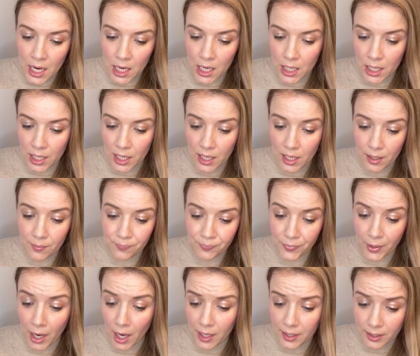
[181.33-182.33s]

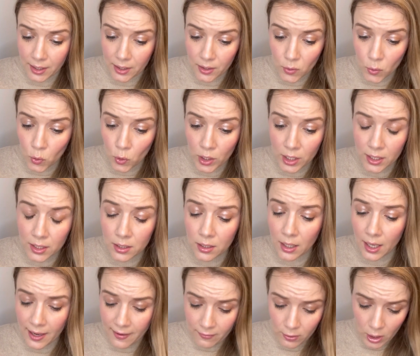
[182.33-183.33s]
argan oil,
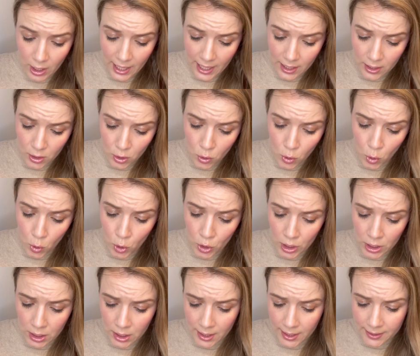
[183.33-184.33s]
avocado
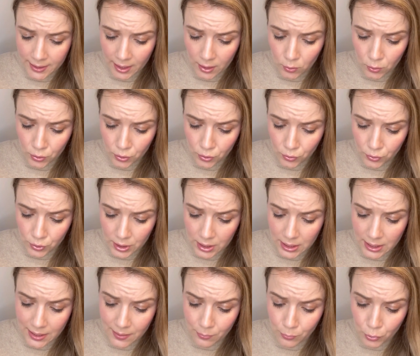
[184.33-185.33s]
oil, and then also
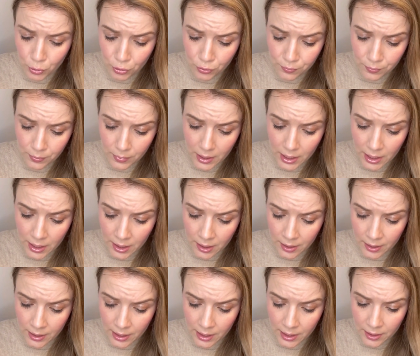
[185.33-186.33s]
sesambrum
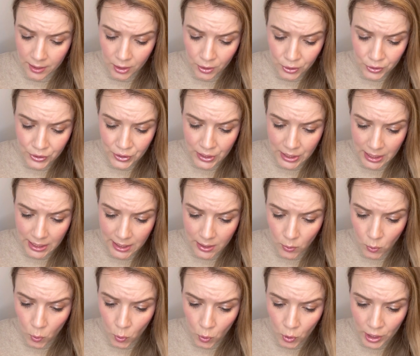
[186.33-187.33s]
irios
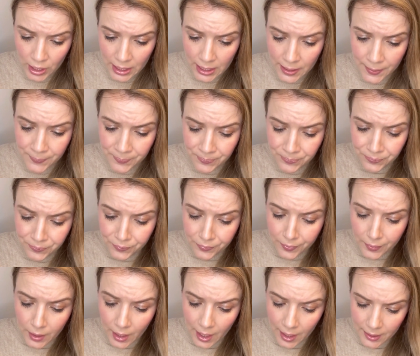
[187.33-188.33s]
seed oil.
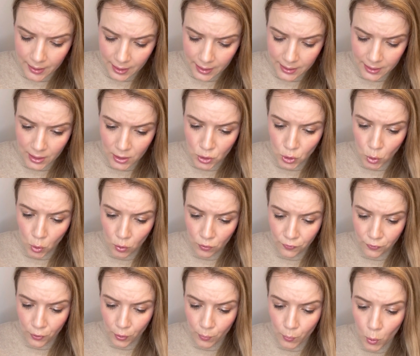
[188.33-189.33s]
I think that's all
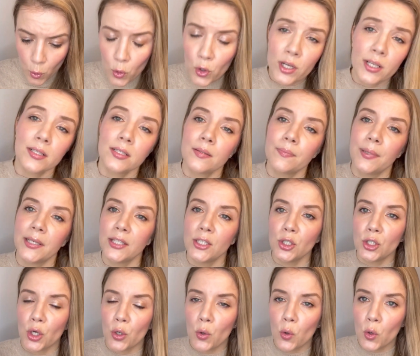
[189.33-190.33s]
from oils, but you
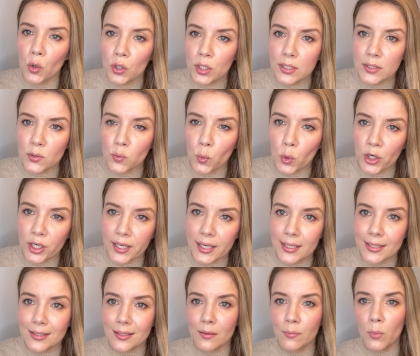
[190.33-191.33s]
know, oils work
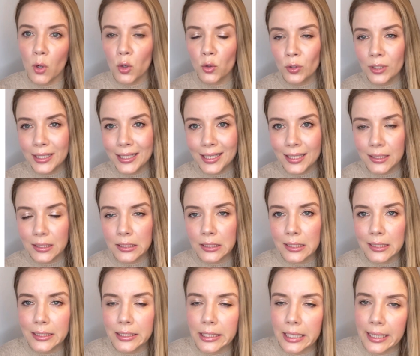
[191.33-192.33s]
as emollient.
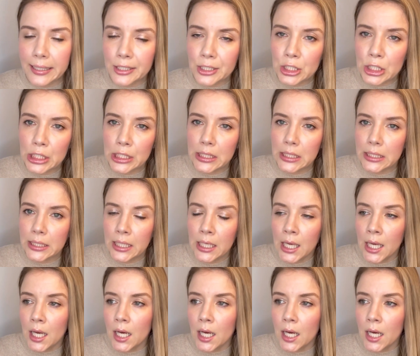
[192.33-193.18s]
They're actually